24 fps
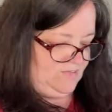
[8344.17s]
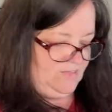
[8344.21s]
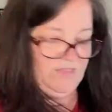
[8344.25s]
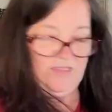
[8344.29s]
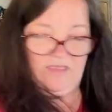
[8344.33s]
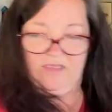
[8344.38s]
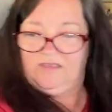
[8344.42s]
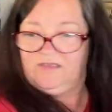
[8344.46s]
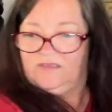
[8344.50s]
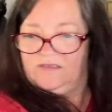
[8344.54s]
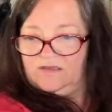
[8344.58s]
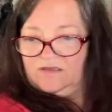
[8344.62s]

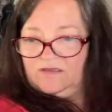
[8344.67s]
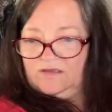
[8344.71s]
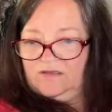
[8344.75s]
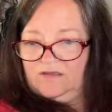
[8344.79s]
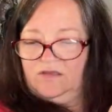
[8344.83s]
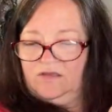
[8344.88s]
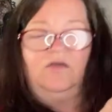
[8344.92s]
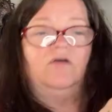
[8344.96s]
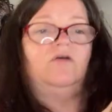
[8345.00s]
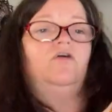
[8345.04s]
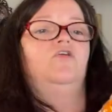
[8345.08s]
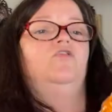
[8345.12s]
like,
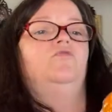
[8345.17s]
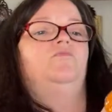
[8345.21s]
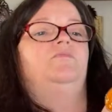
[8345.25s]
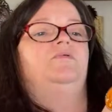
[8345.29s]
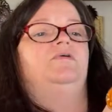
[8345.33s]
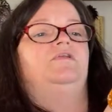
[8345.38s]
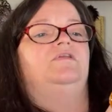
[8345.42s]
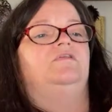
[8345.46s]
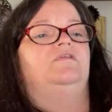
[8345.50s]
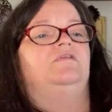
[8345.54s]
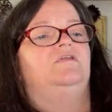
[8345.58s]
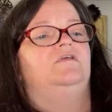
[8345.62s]

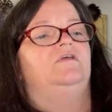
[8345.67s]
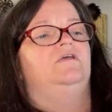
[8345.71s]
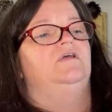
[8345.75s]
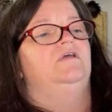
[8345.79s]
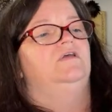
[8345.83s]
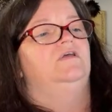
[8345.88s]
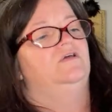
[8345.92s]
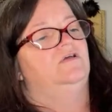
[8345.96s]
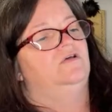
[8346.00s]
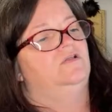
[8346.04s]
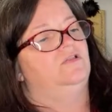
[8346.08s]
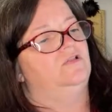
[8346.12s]
open,
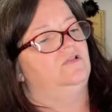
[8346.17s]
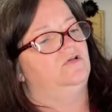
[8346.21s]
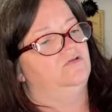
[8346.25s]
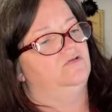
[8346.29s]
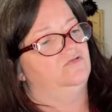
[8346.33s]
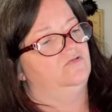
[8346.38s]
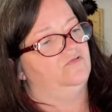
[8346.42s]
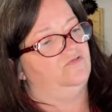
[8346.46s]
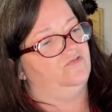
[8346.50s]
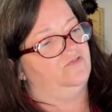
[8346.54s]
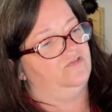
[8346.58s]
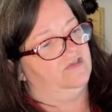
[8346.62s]

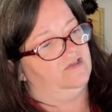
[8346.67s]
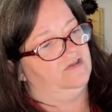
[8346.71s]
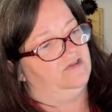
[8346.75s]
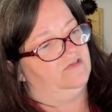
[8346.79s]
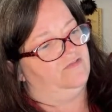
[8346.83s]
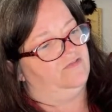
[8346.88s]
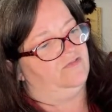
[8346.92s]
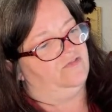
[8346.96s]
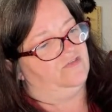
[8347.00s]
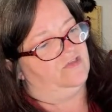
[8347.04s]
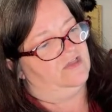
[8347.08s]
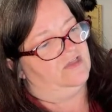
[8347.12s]
close. It
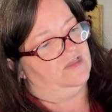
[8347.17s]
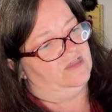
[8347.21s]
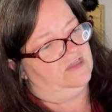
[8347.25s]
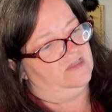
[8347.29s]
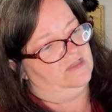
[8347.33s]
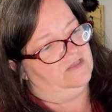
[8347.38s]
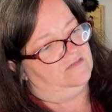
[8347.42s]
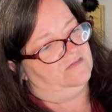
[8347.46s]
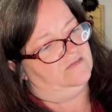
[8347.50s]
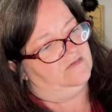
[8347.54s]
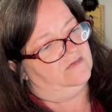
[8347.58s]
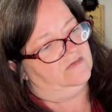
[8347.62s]
is signed